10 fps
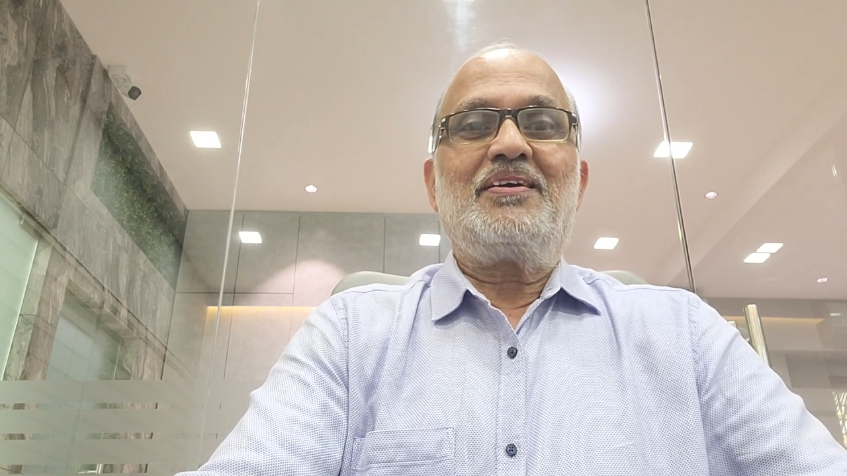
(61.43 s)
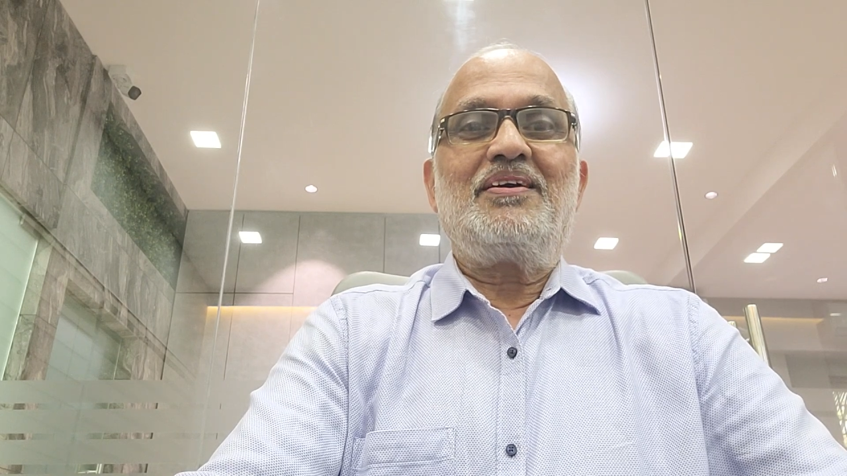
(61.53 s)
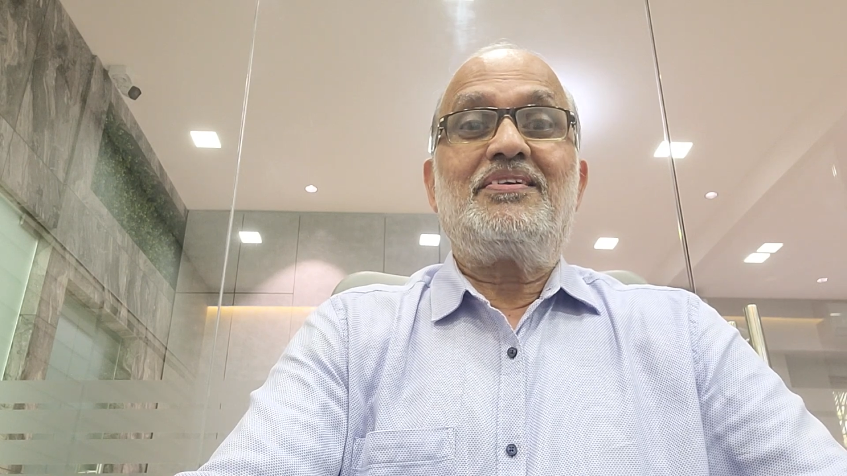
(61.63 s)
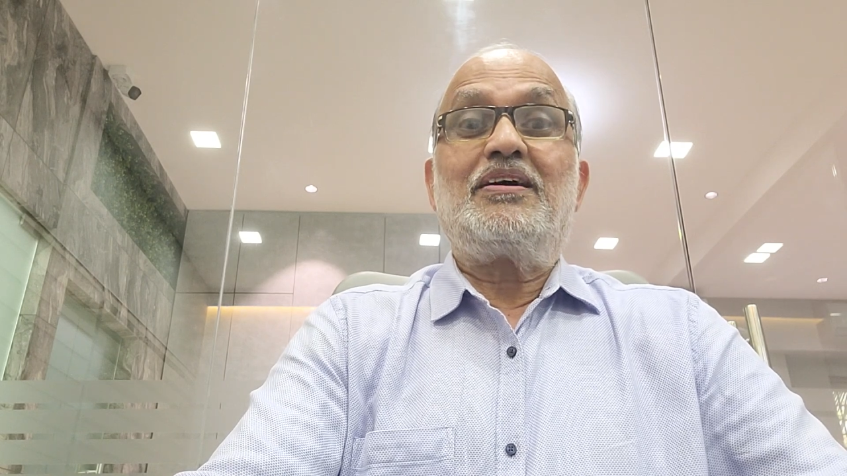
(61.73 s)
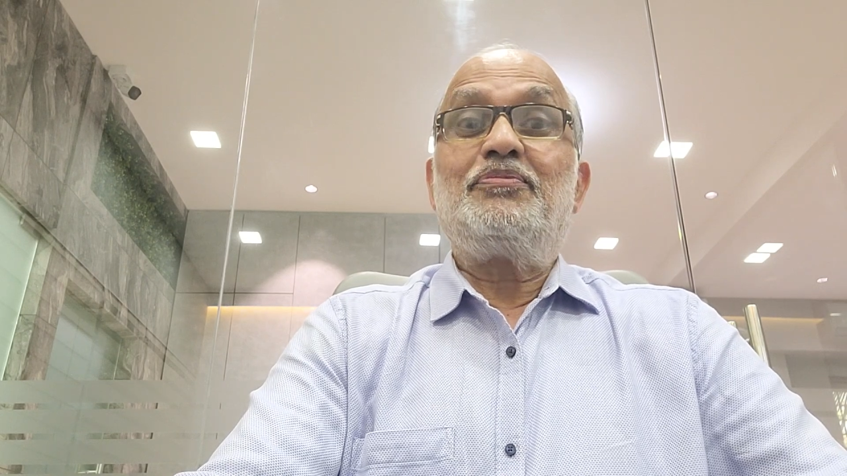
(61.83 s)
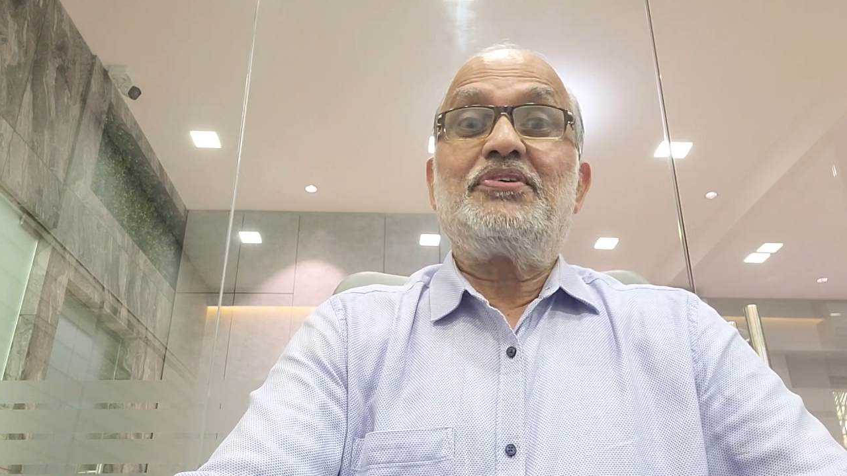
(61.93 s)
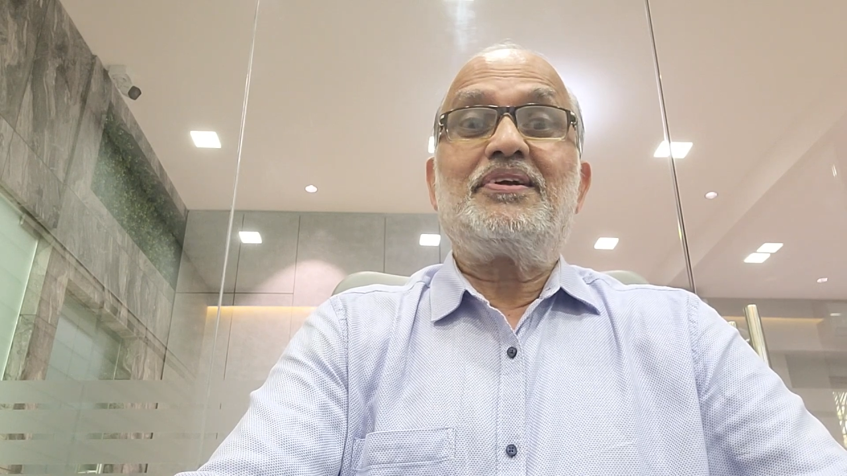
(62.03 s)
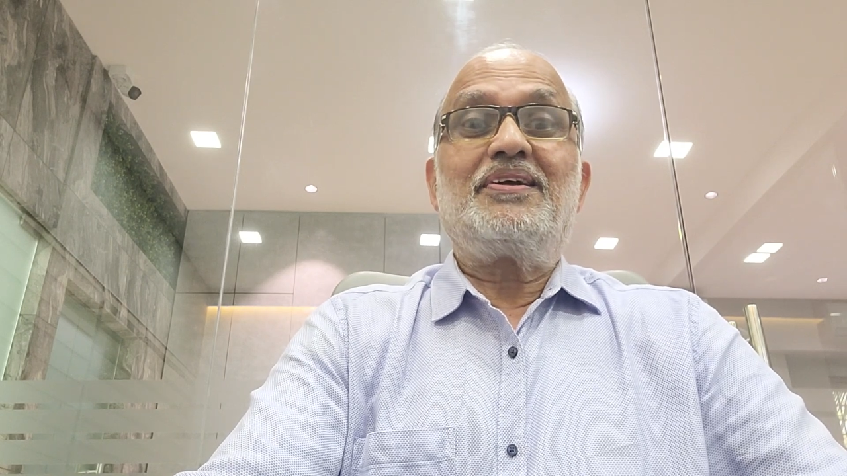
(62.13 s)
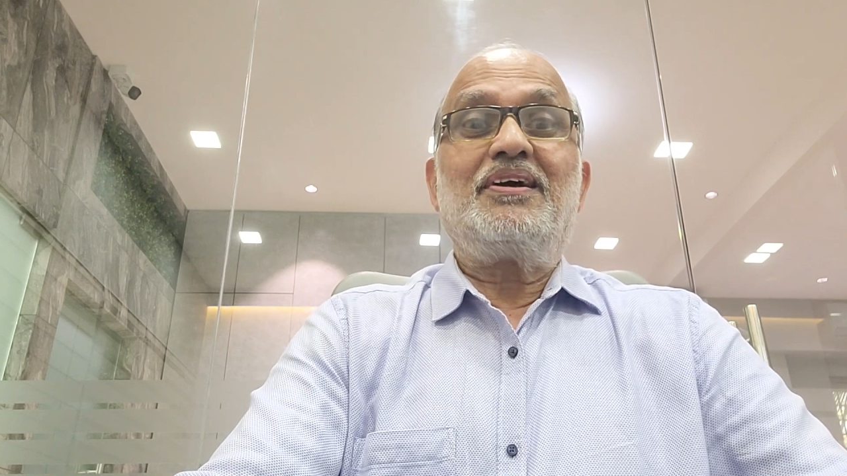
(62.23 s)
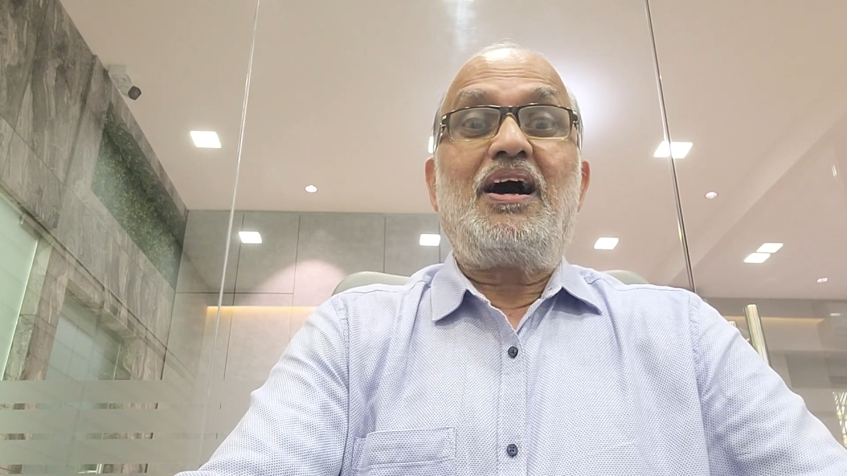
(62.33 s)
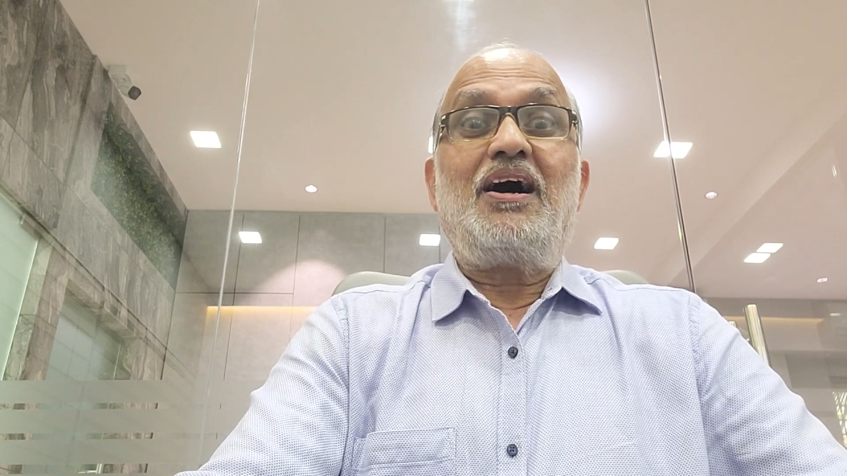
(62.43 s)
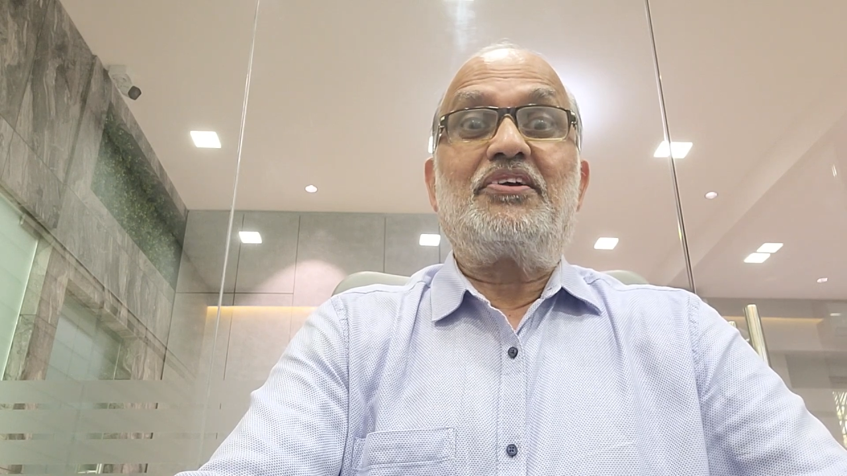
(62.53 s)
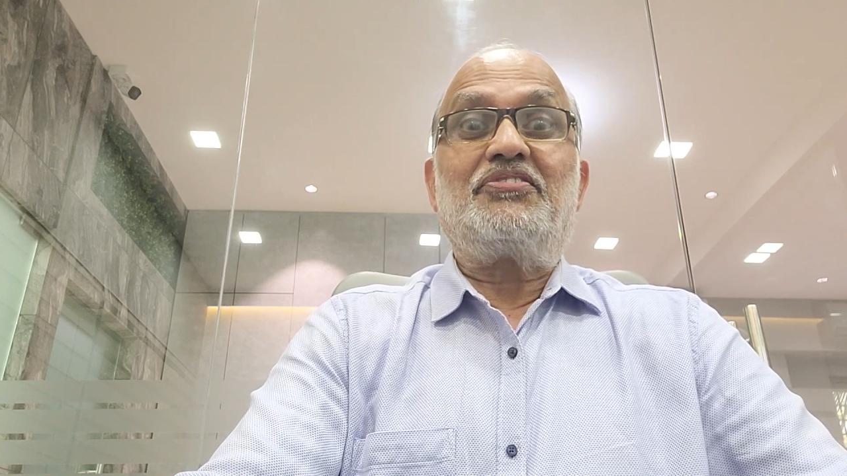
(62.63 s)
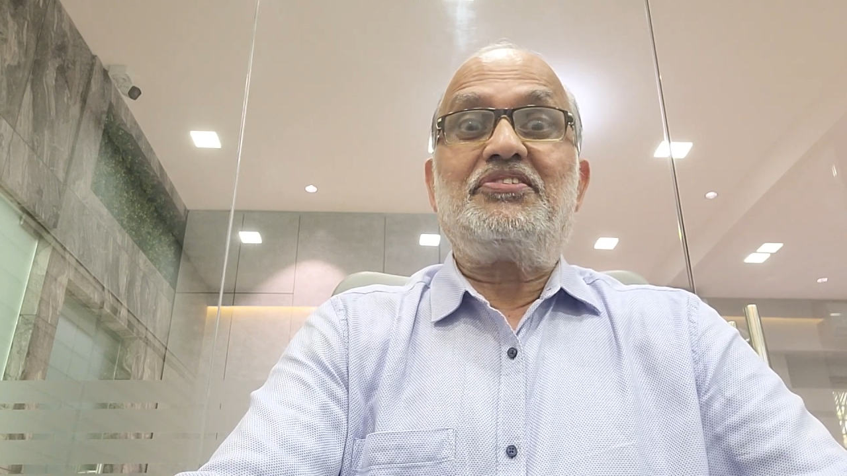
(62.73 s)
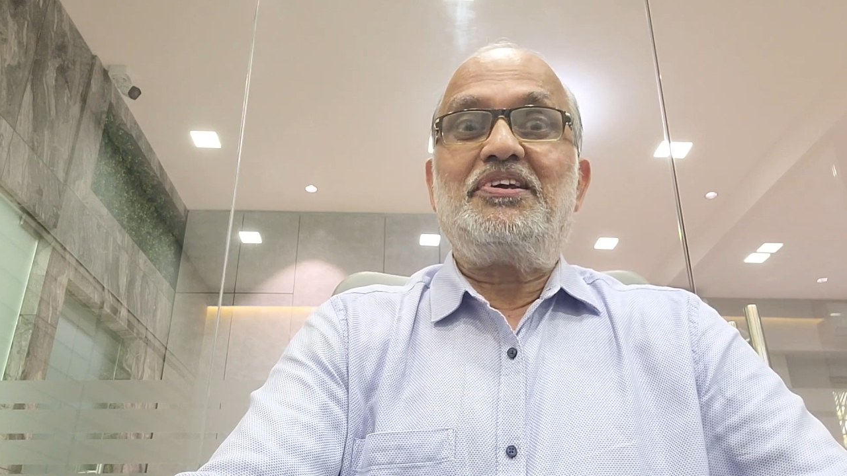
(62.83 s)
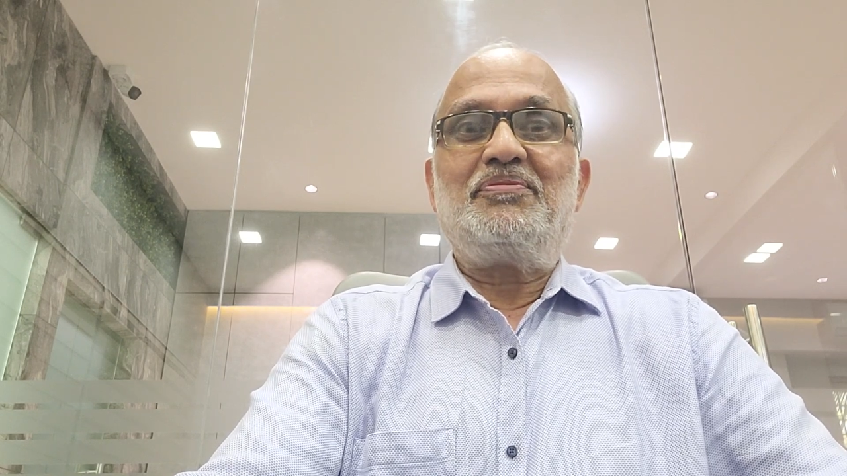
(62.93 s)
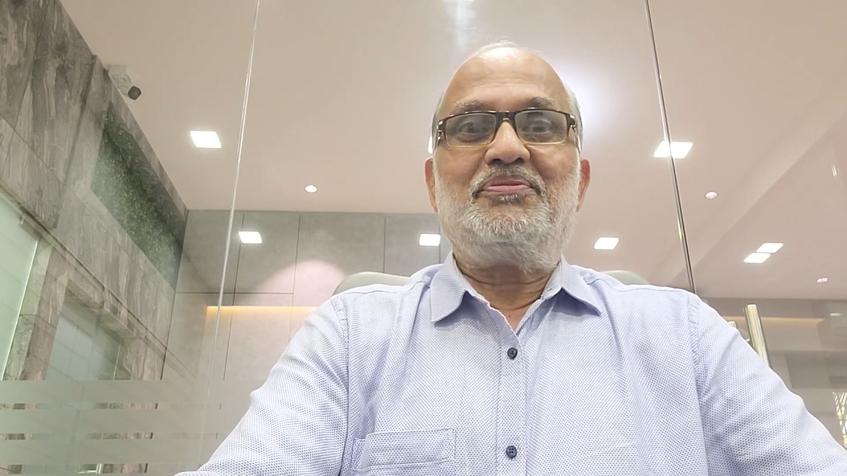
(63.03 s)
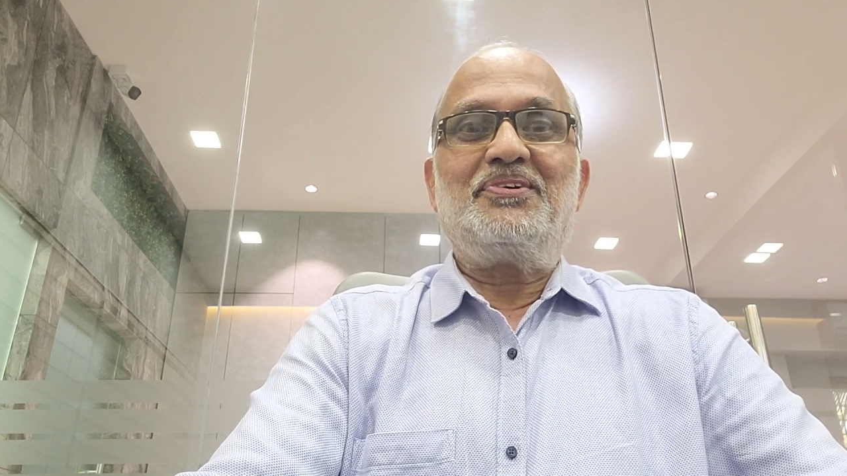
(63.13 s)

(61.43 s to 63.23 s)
it comes under RCM,